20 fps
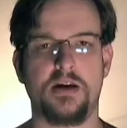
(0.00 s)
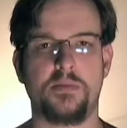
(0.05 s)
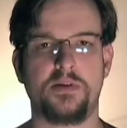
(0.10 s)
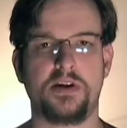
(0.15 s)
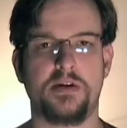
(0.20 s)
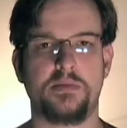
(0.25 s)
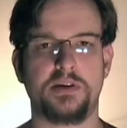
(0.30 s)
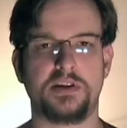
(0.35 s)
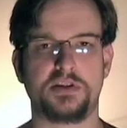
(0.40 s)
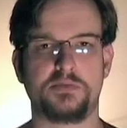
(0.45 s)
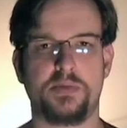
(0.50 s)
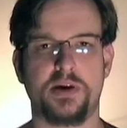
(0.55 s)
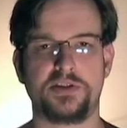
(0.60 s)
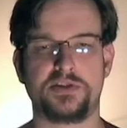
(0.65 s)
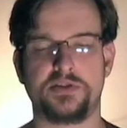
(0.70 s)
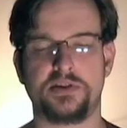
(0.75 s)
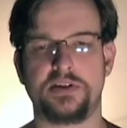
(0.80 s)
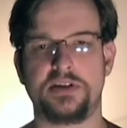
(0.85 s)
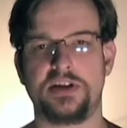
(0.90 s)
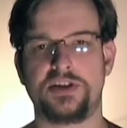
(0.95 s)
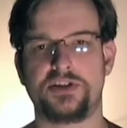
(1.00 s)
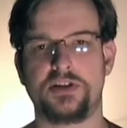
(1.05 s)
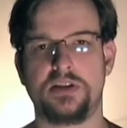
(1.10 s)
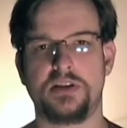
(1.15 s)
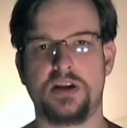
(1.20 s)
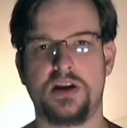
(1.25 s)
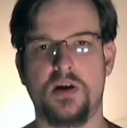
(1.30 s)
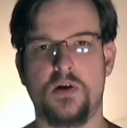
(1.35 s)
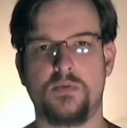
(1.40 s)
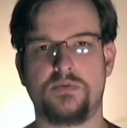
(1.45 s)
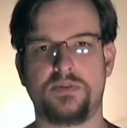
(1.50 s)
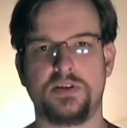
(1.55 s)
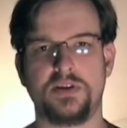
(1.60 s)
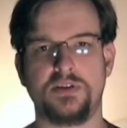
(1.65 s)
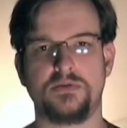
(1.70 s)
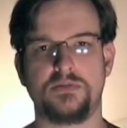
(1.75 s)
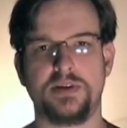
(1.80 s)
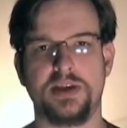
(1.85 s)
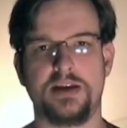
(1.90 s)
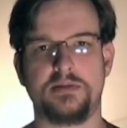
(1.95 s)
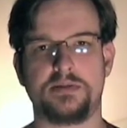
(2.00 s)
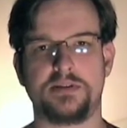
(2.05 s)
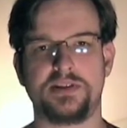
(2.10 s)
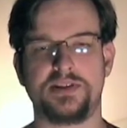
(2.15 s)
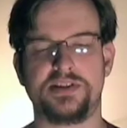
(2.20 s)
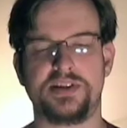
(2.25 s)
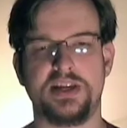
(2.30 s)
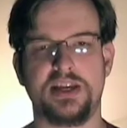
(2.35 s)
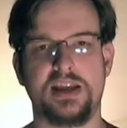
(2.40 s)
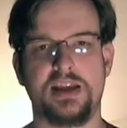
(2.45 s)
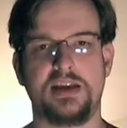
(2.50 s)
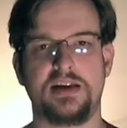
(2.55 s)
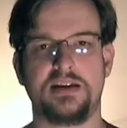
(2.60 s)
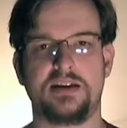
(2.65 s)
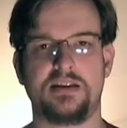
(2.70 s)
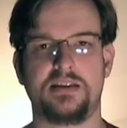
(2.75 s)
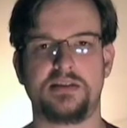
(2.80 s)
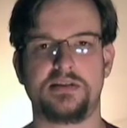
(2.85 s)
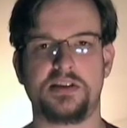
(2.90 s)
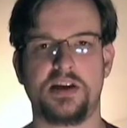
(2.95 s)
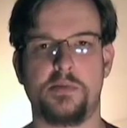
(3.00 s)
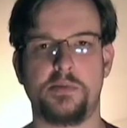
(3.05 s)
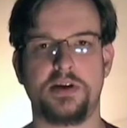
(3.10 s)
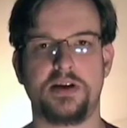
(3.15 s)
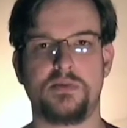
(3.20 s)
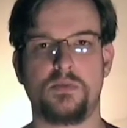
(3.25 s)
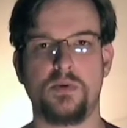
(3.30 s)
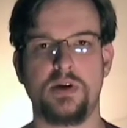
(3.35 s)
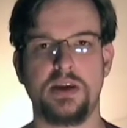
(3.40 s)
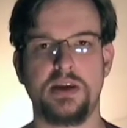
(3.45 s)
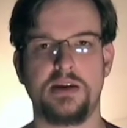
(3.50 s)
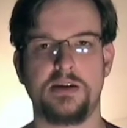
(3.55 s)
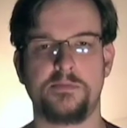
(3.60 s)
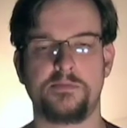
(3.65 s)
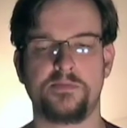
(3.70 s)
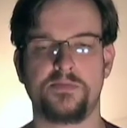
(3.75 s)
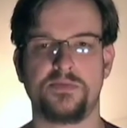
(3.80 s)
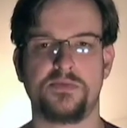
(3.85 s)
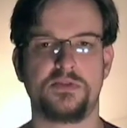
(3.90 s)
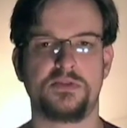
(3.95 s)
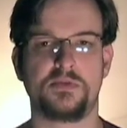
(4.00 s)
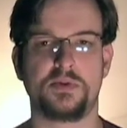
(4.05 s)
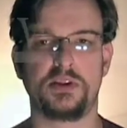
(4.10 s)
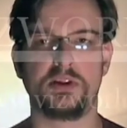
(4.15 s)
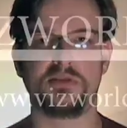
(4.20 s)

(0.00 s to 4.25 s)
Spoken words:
upcoming special edition that hopefully you'll be able to see this coming up week. So we